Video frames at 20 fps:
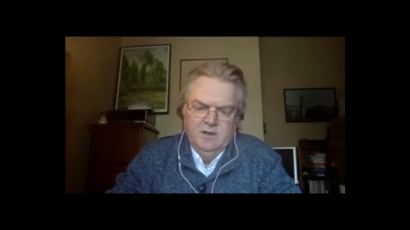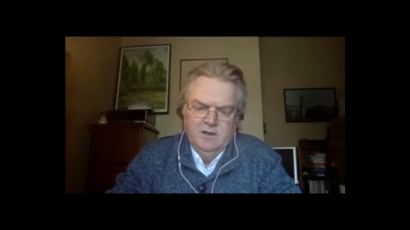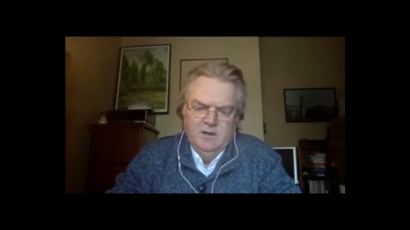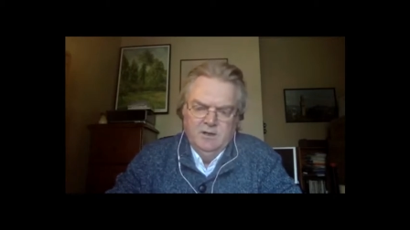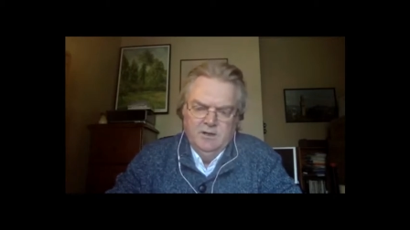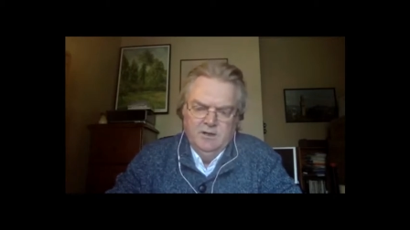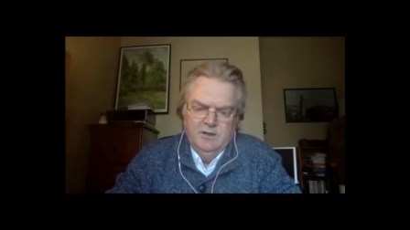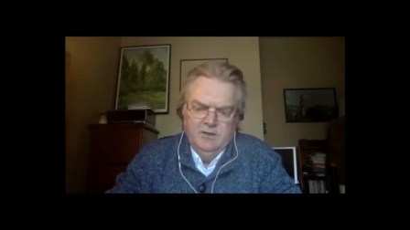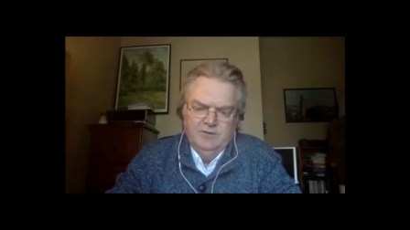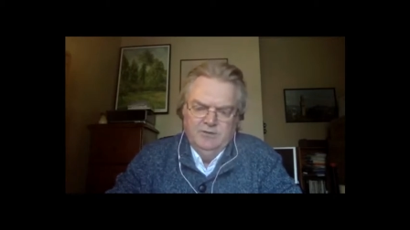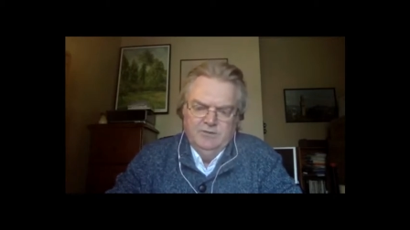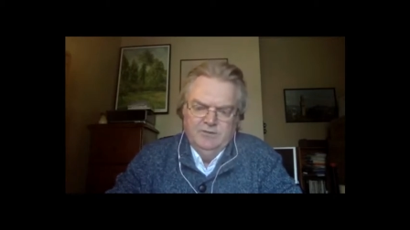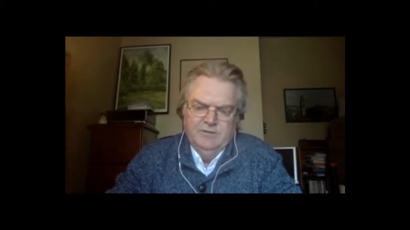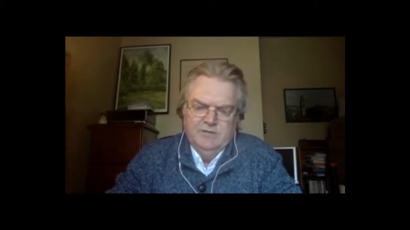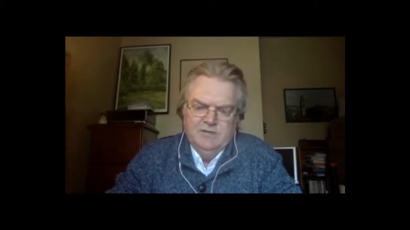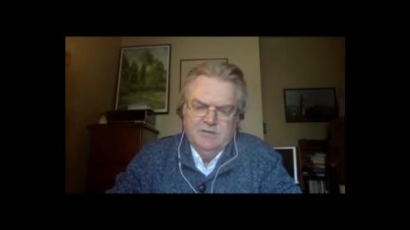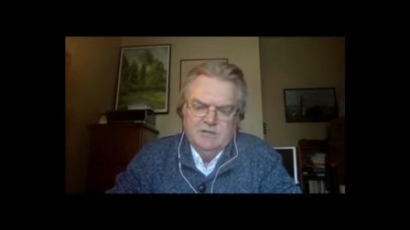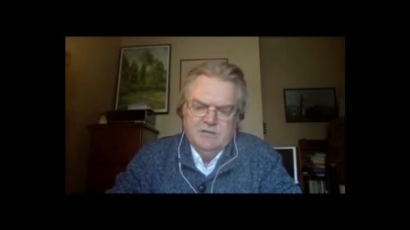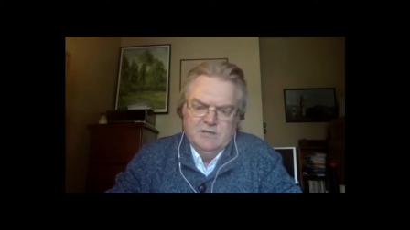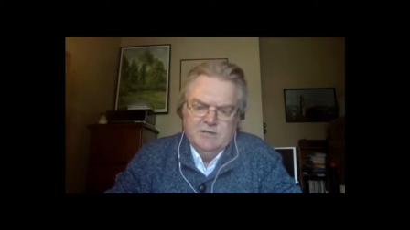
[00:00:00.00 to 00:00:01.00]
These
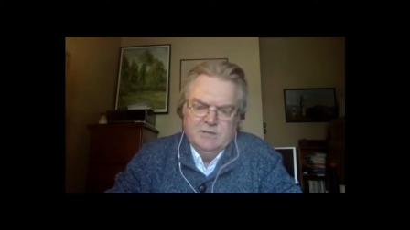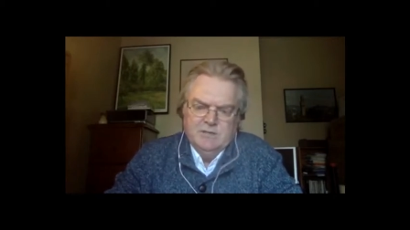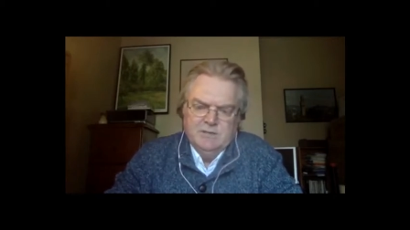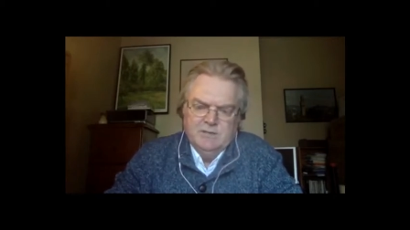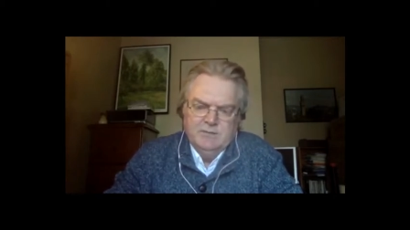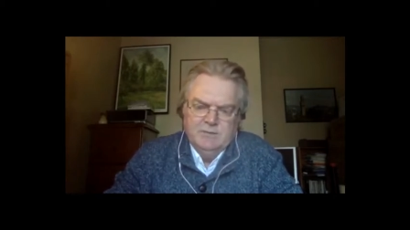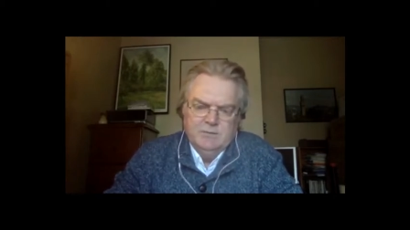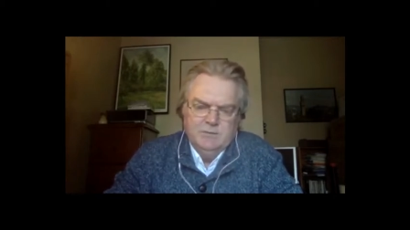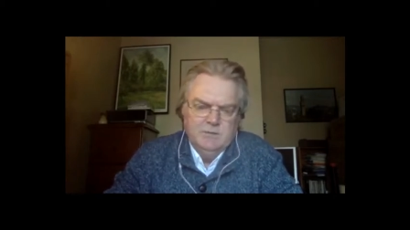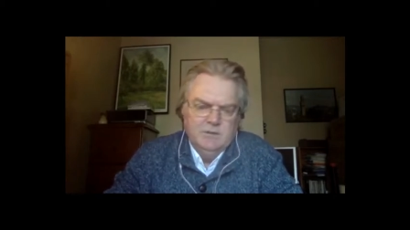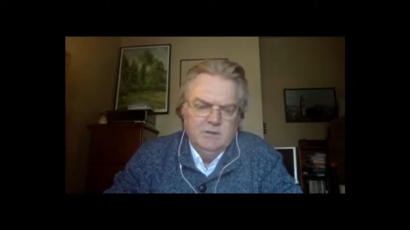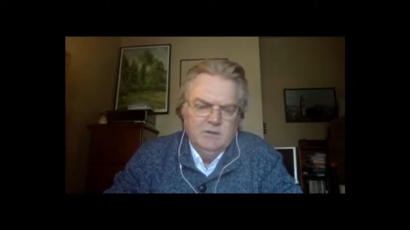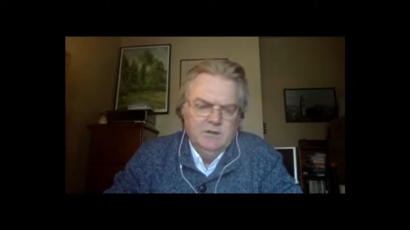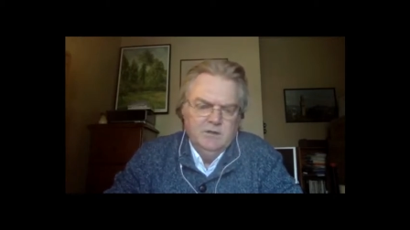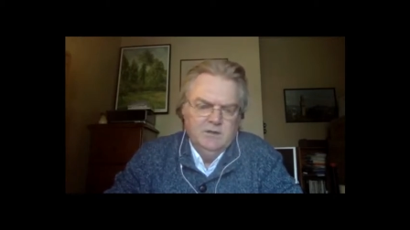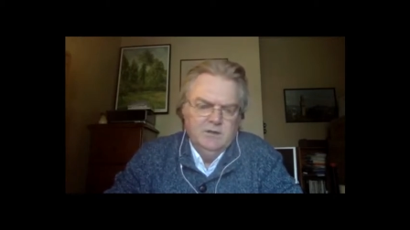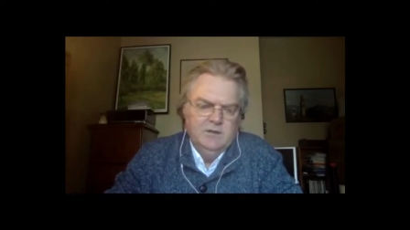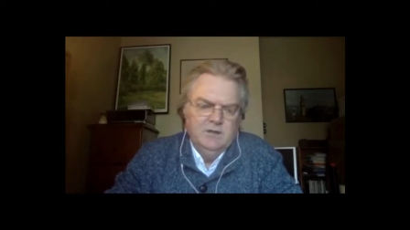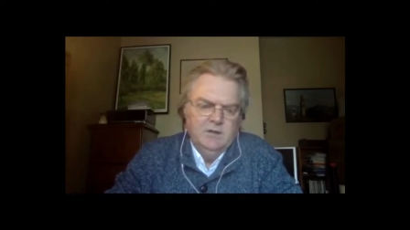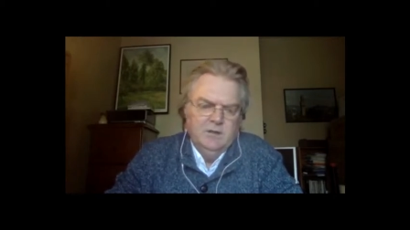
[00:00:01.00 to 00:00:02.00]
divisions, however, were
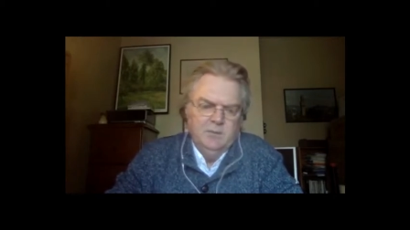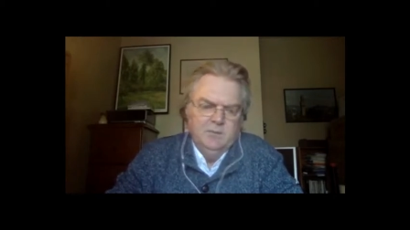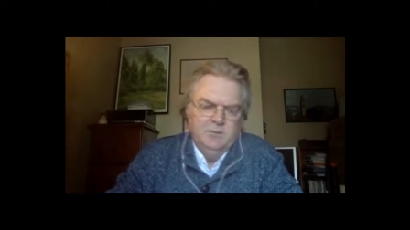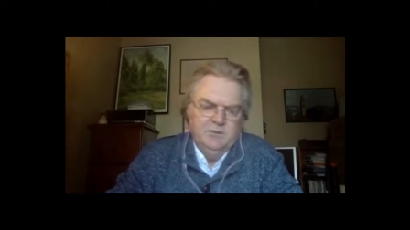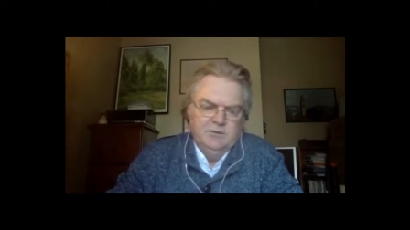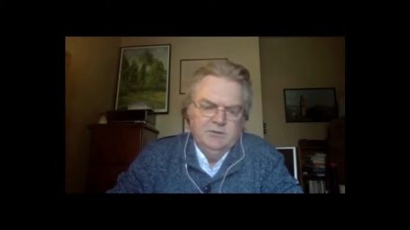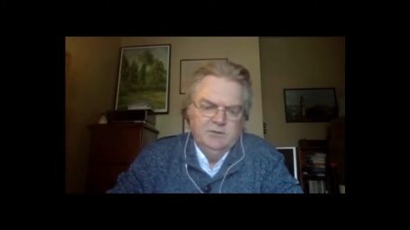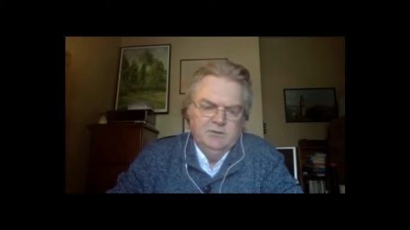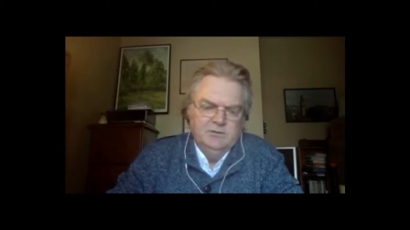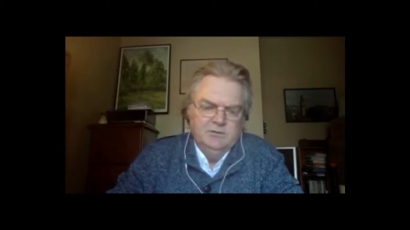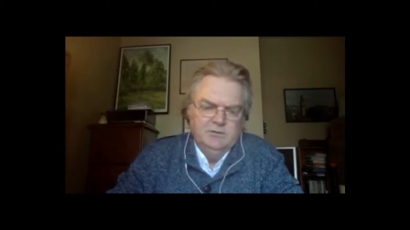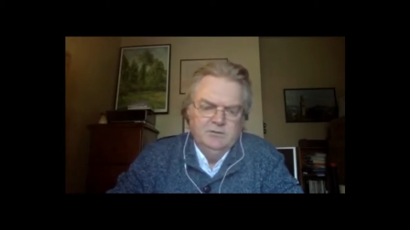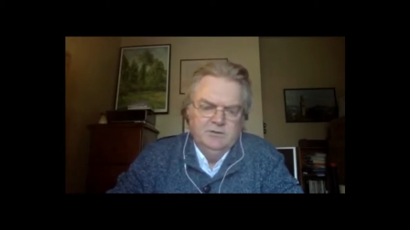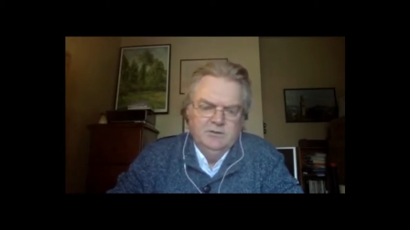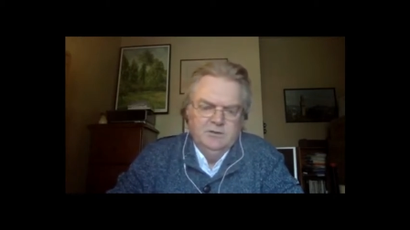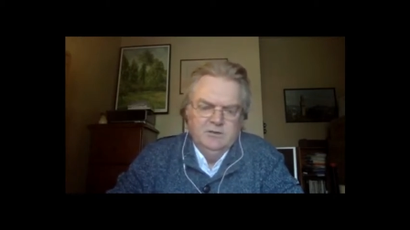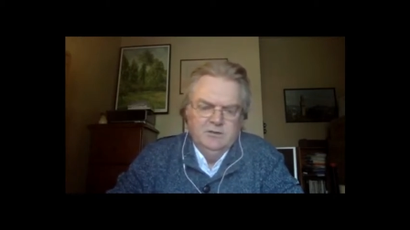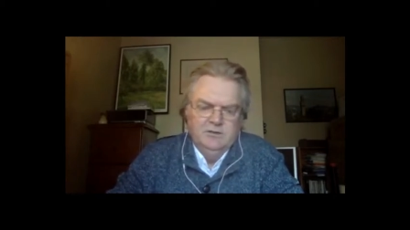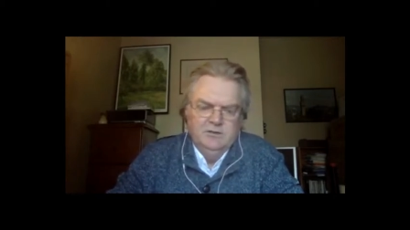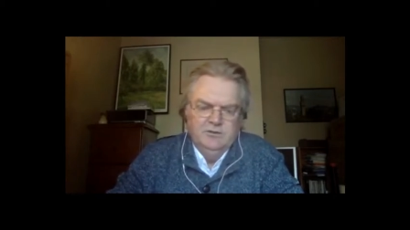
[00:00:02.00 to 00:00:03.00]
not an obstacle to the
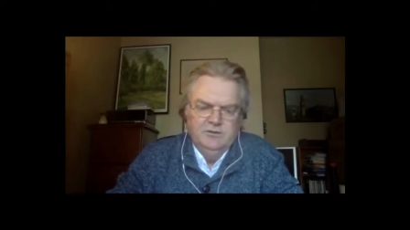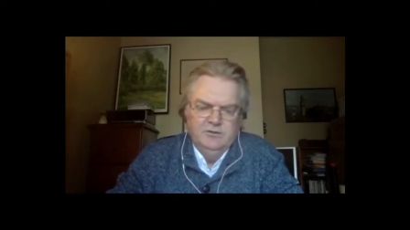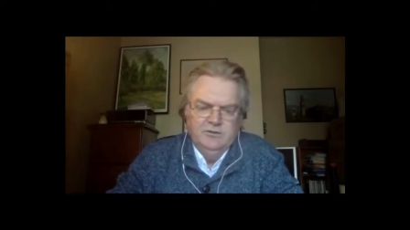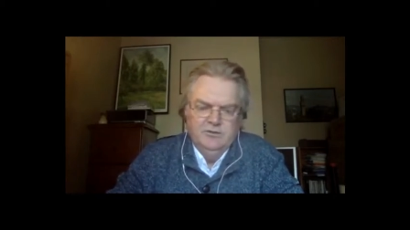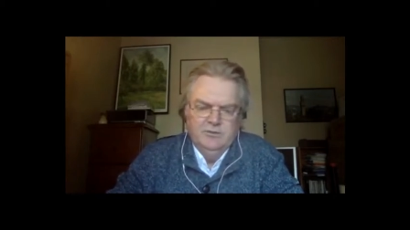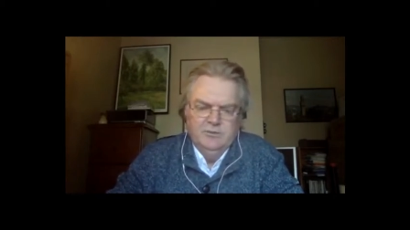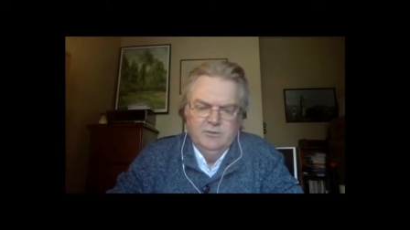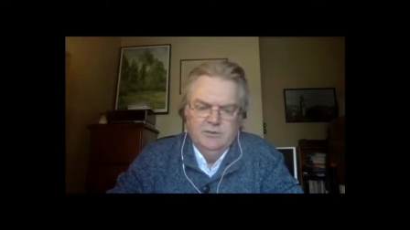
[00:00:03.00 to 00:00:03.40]
Constituent